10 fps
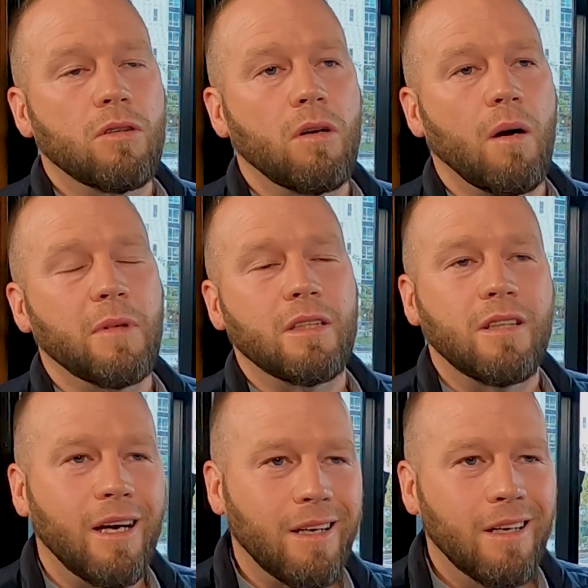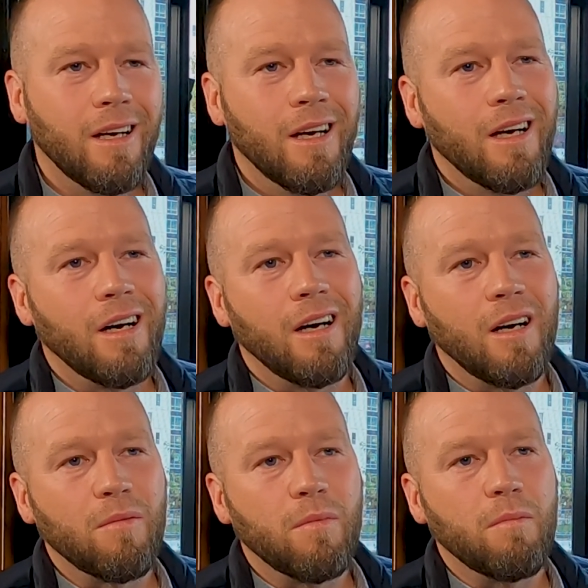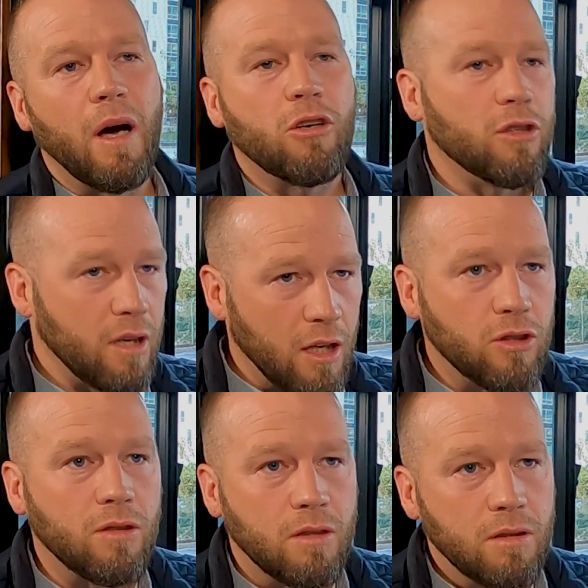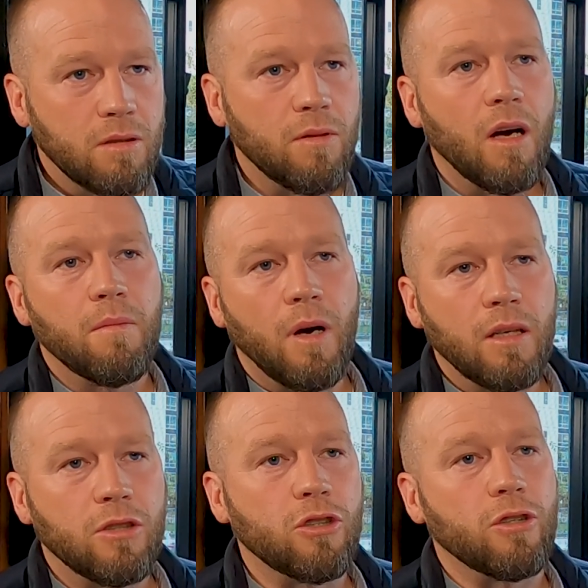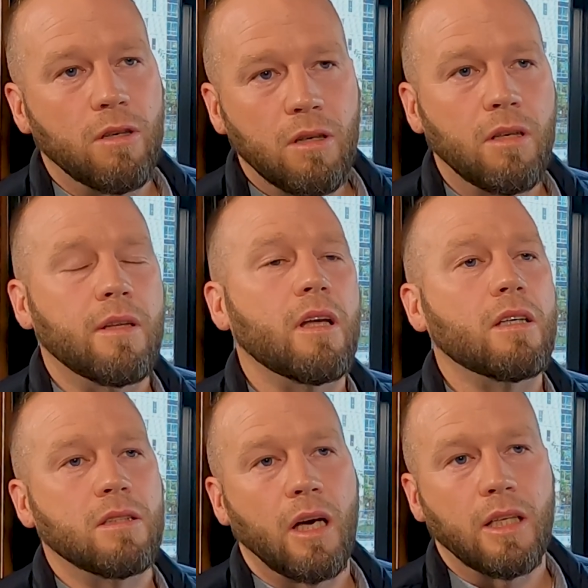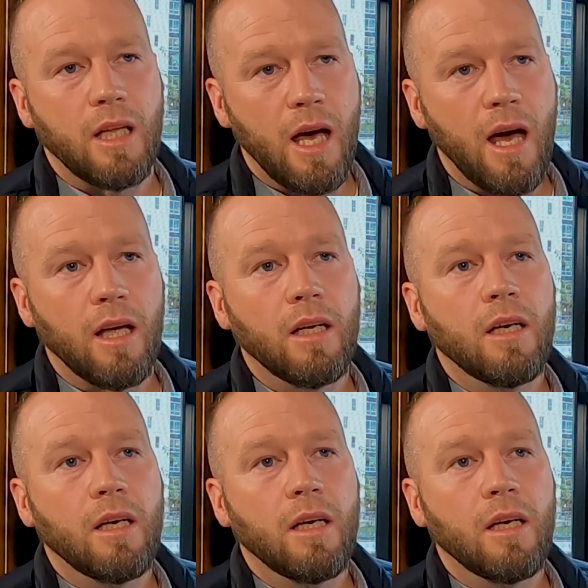So I'm going to take my credentials, right, my degree and things like that,